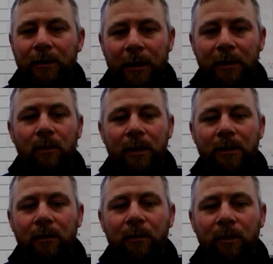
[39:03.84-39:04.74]
that's why
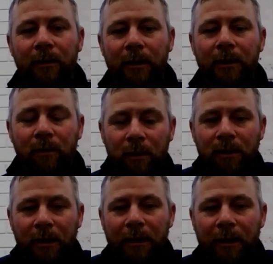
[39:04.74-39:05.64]
it's not moving. That's why it's
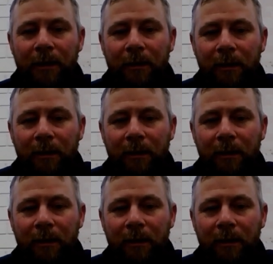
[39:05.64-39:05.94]
shutting in.